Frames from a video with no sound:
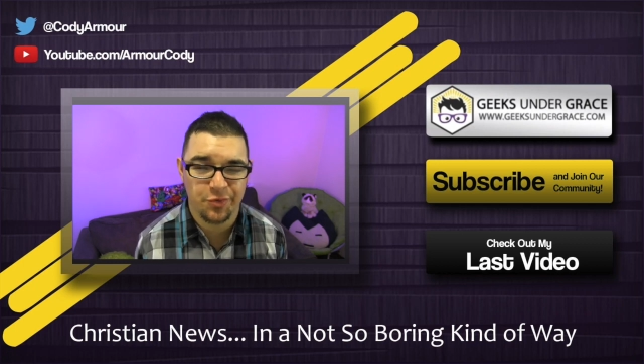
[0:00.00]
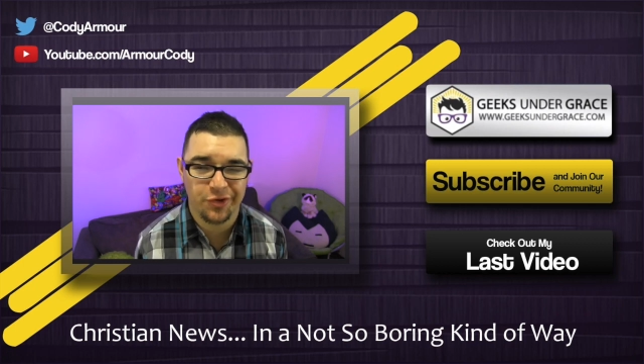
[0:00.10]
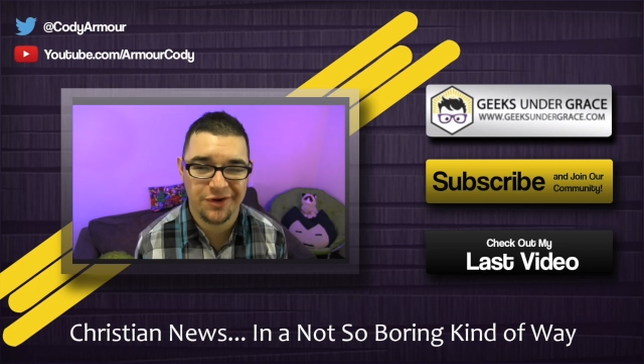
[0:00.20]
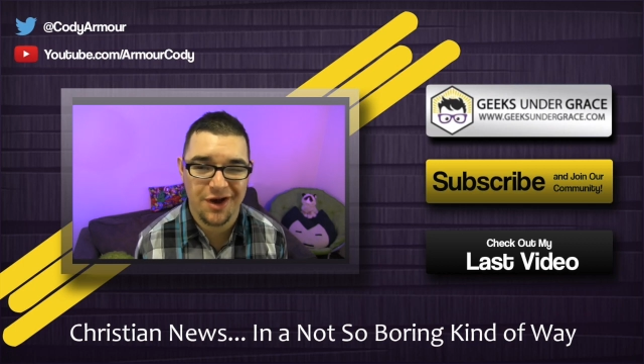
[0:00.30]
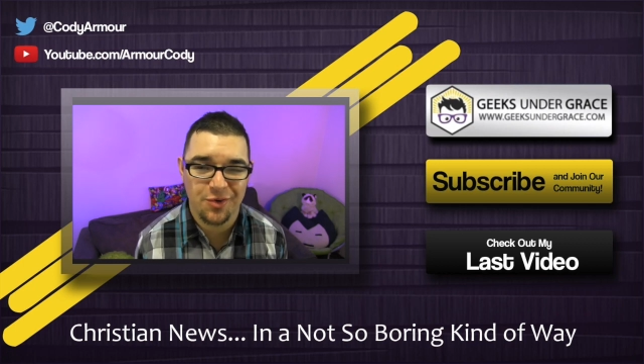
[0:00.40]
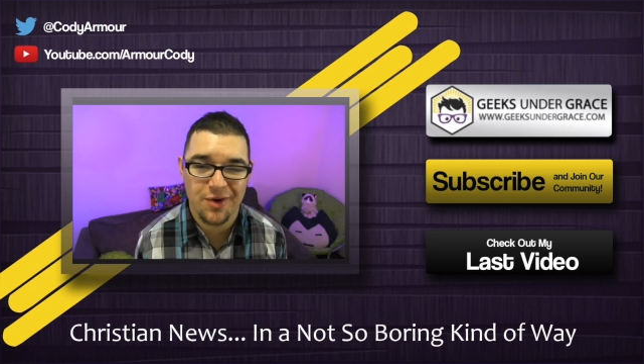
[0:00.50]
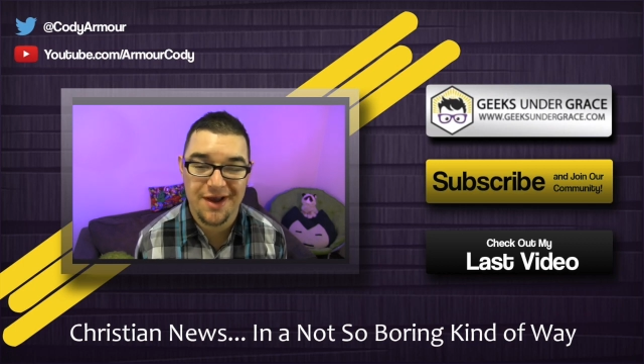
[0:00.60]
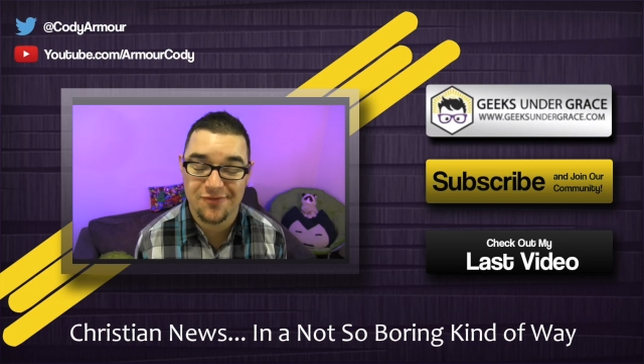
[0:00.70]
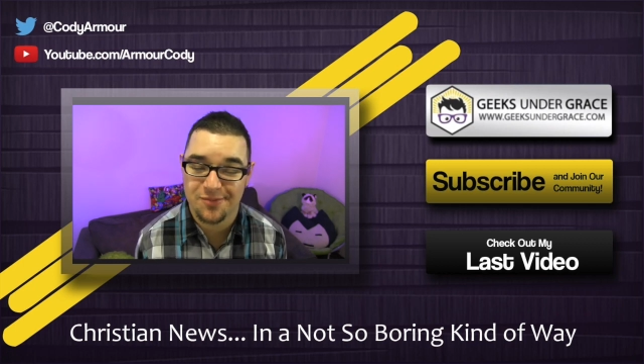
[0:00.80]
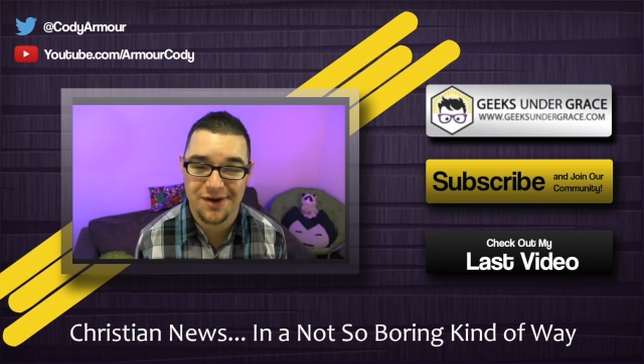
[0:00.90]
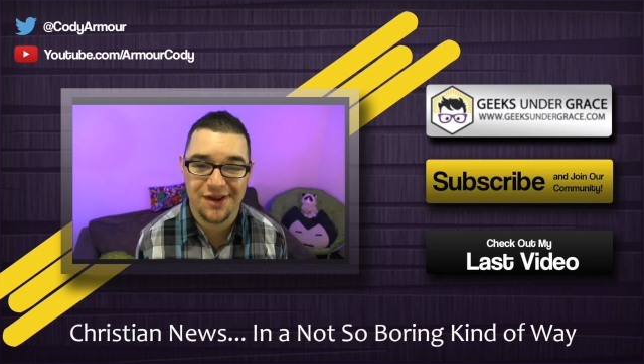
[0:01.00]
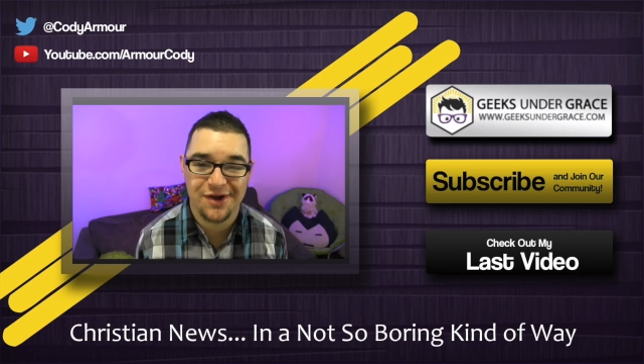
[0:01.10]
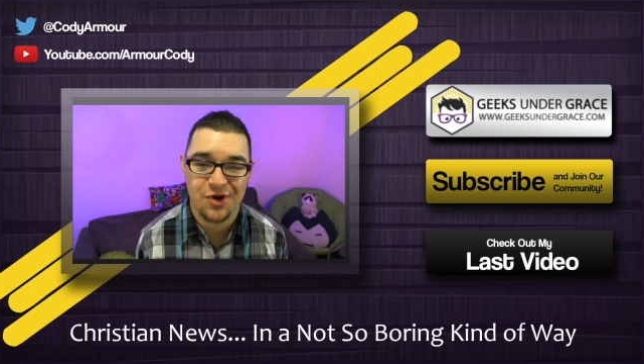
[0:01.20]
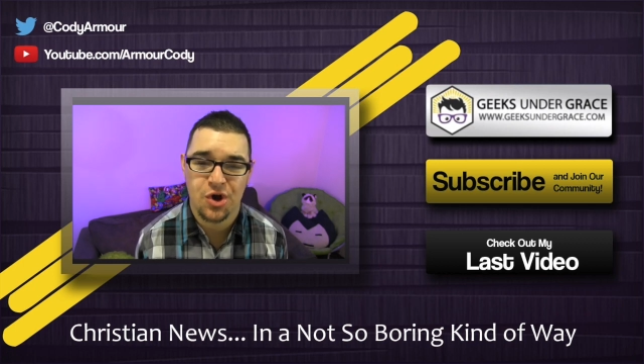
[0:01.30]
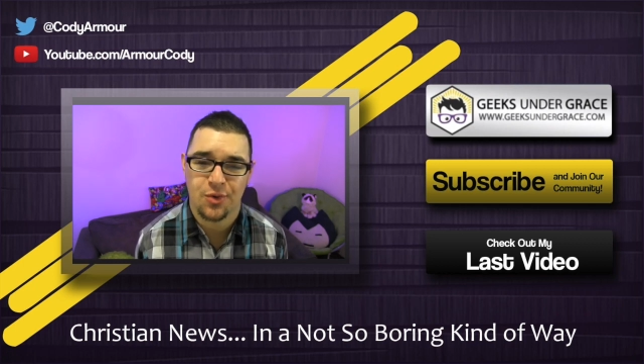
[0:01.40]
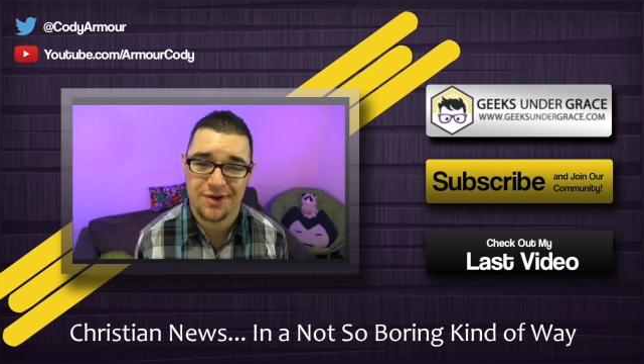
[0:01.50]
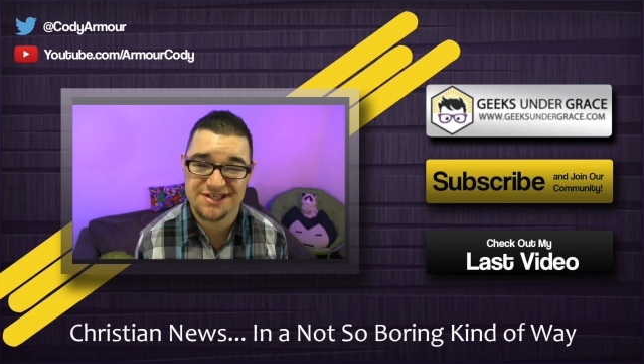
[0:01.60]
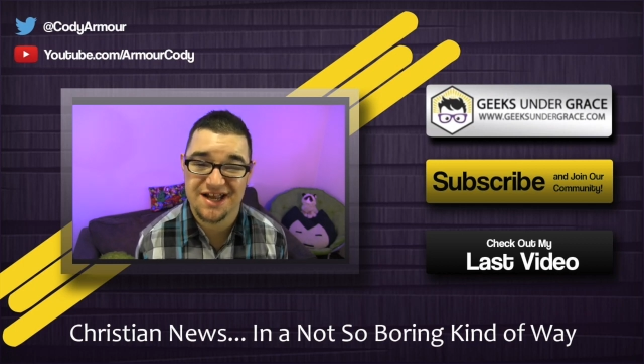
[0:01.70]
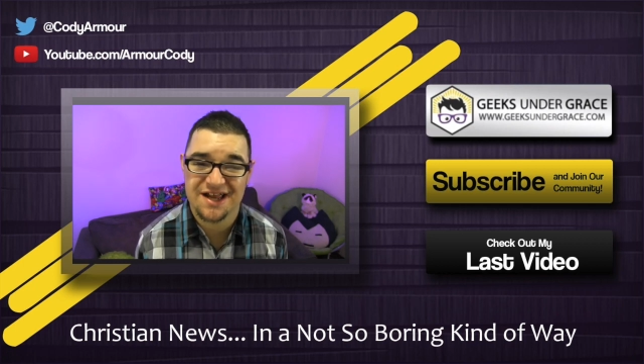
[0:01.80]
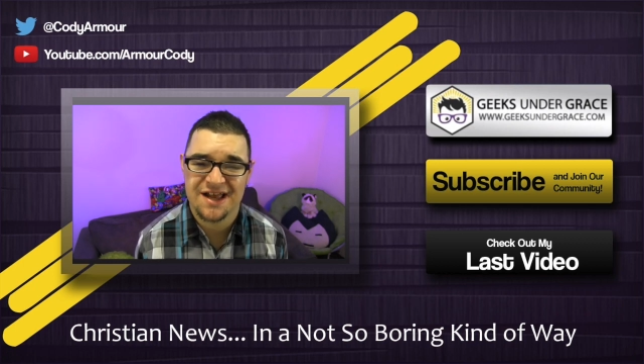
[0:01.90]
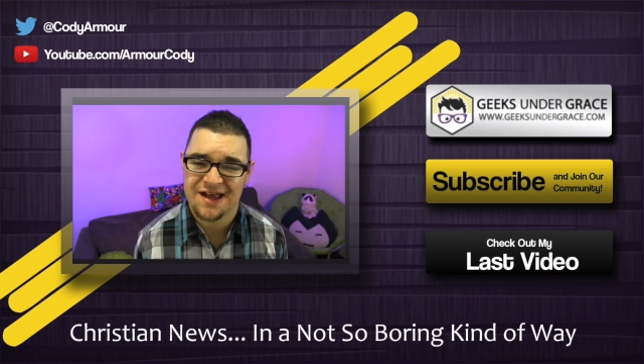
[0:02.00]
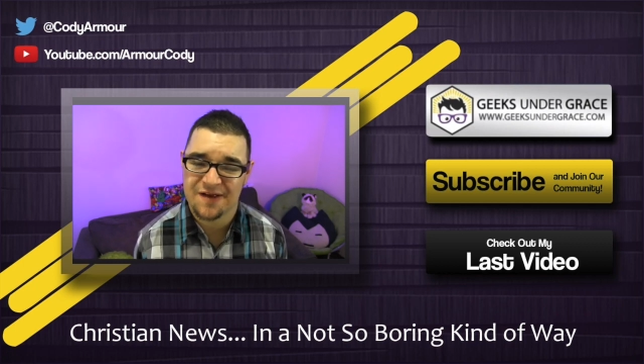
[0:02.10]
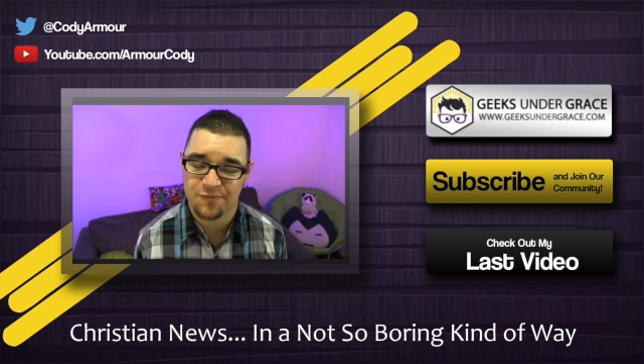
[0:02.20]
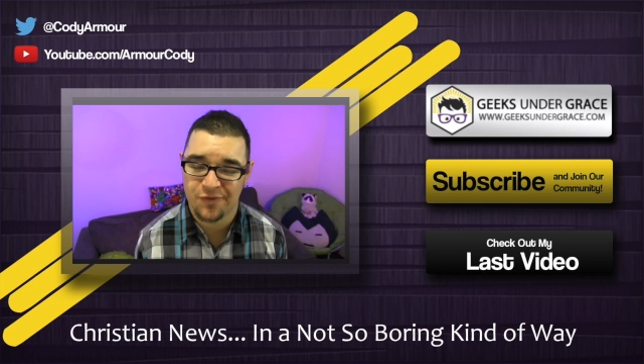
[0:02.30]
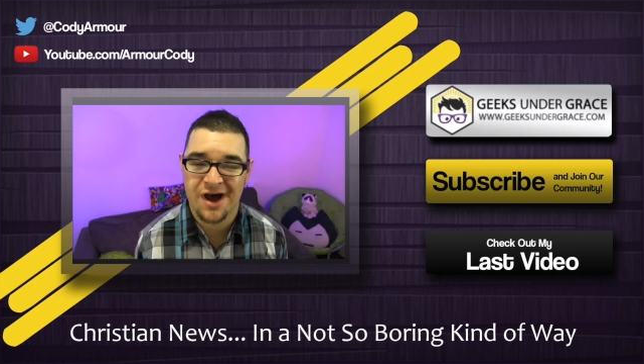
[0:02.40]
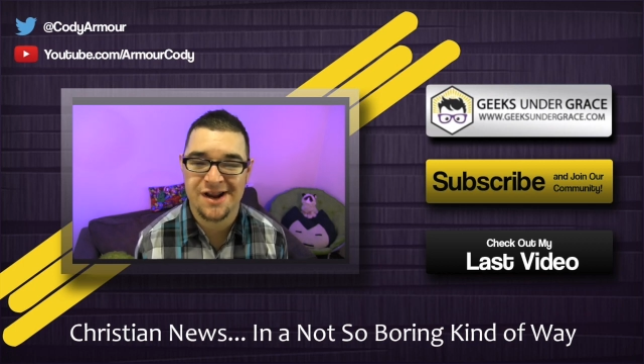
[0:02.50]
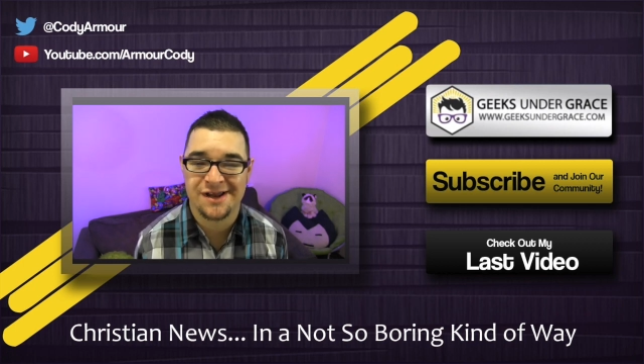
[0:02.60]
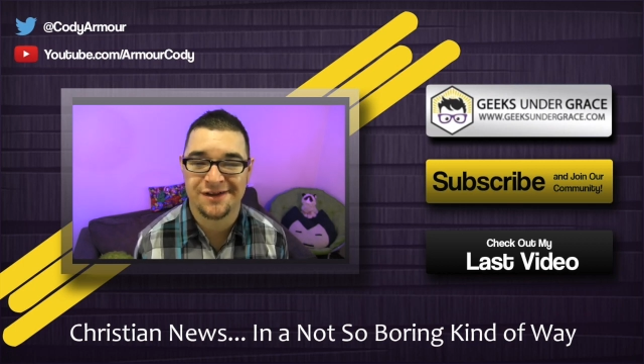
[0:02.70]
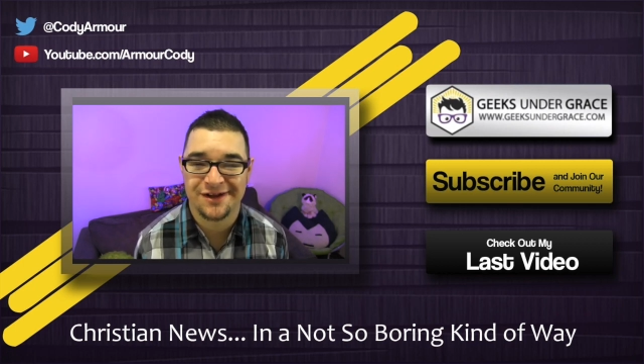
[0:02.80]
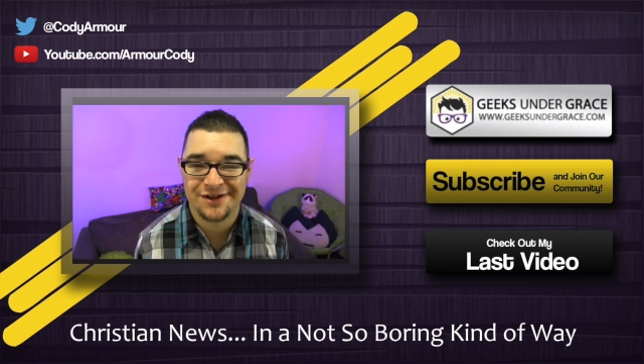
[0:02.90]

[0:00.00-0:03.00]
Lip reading: so boring kind of way every Monday, Wednesday, and Friday.